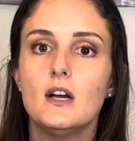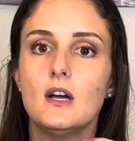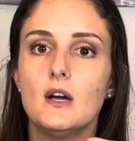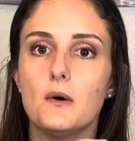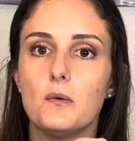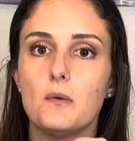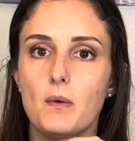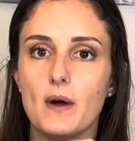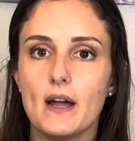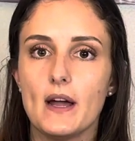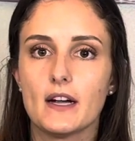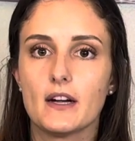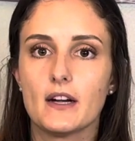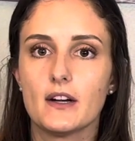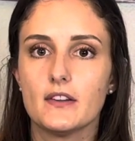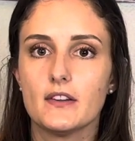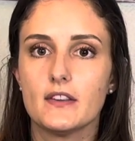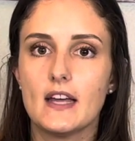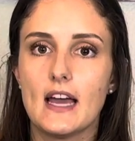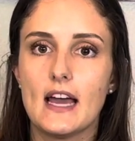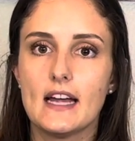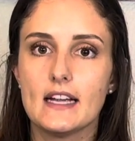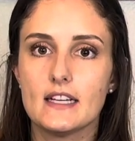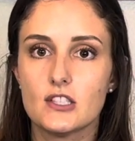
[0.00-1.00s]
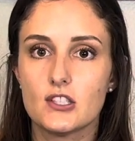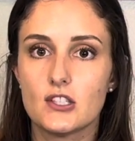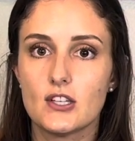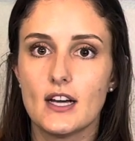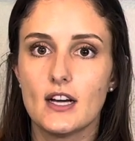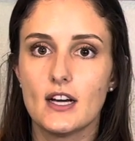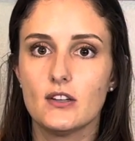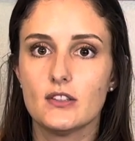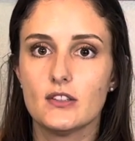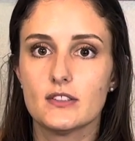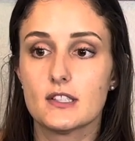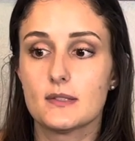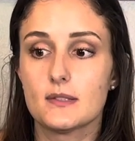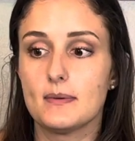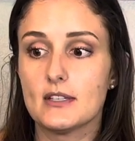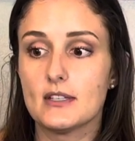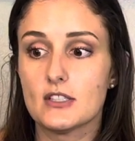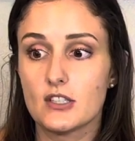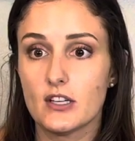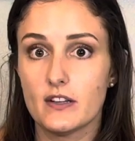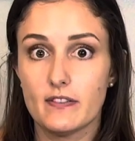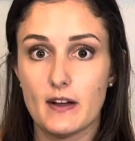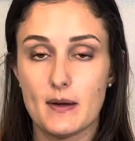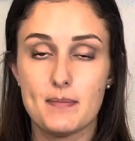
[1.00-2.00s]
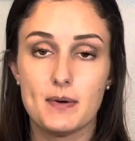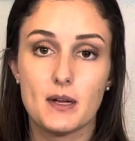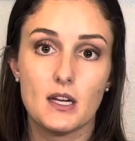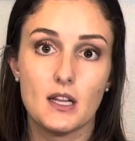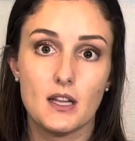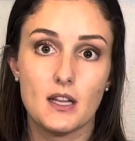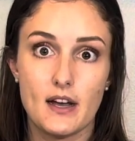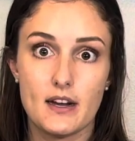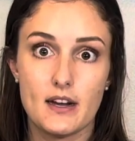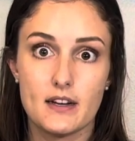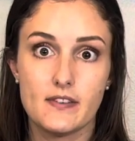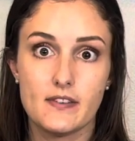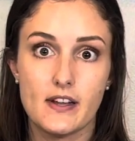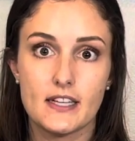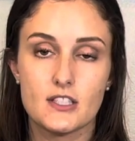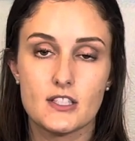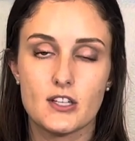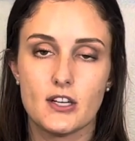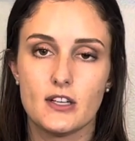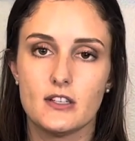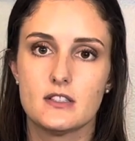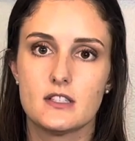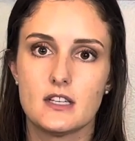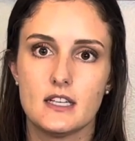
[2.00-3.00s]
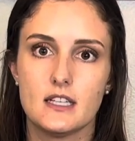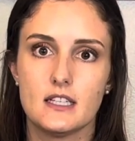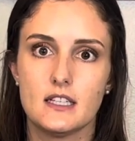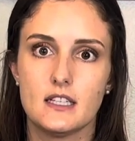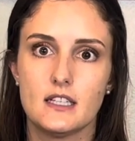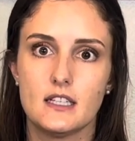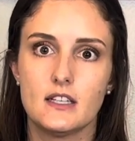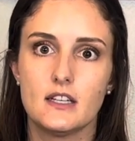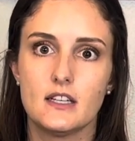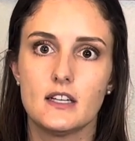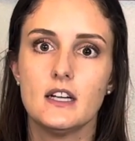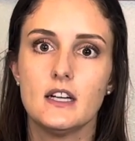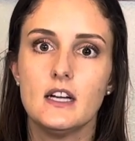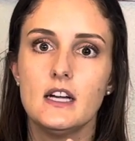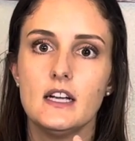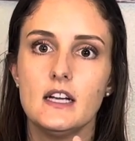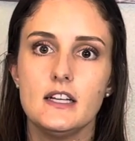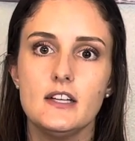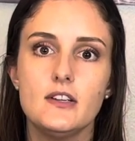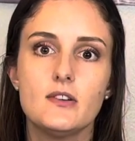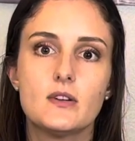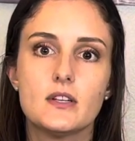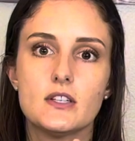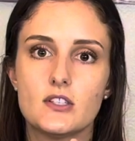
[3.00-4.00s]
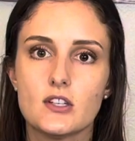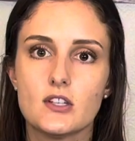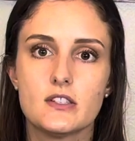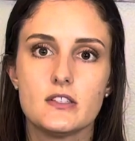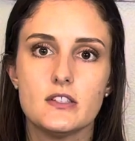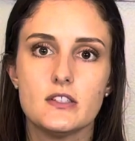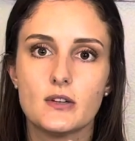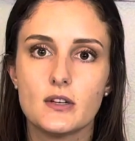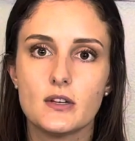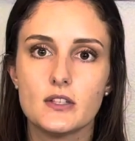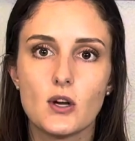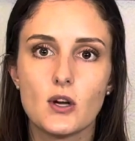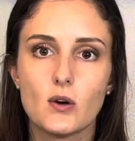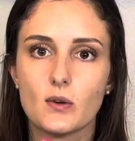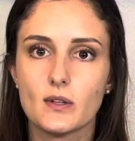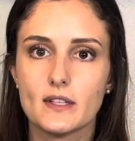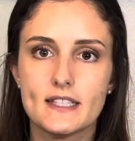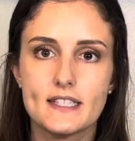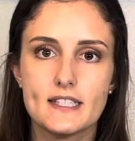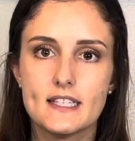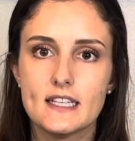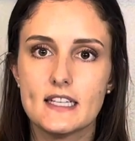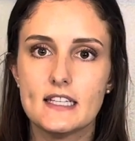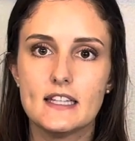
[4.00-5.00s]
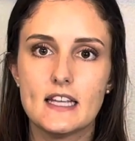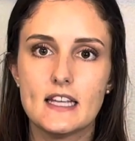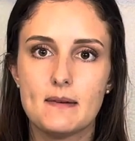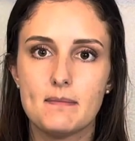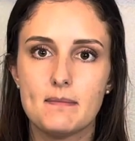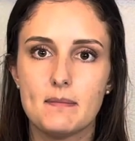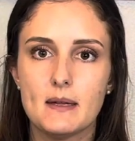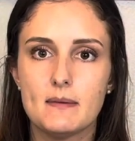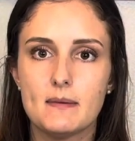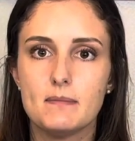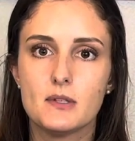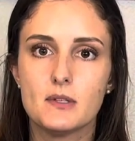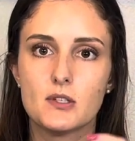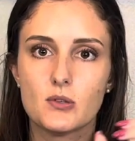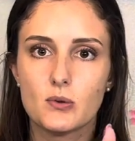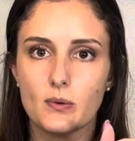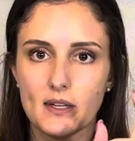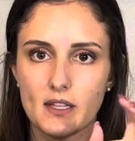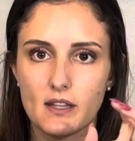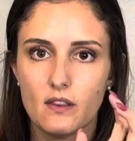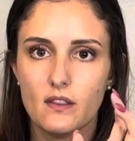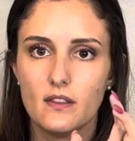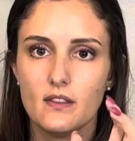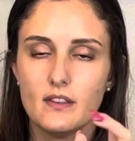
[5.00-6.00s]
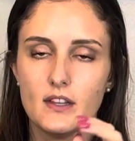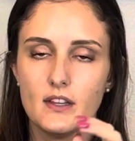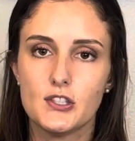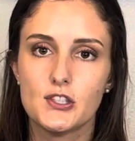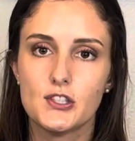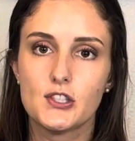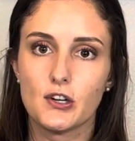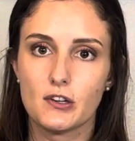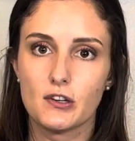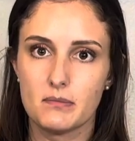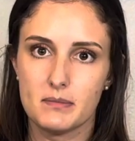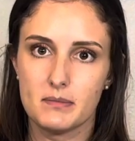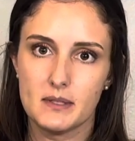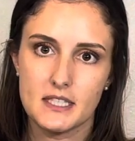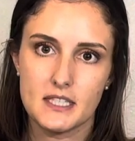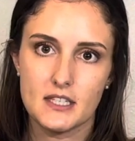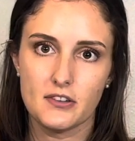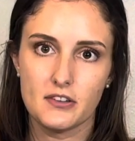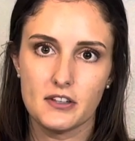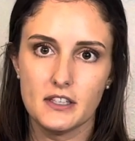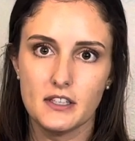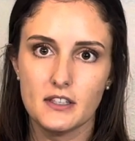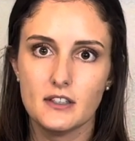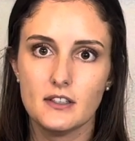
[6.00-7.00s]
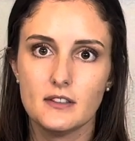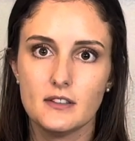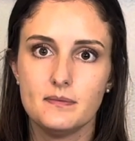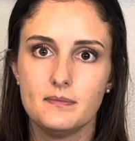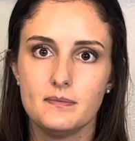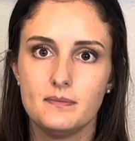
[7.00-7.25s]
where the eggshells, especially if I put a lot of eggshells in here, you can totally see them in between the dirt material.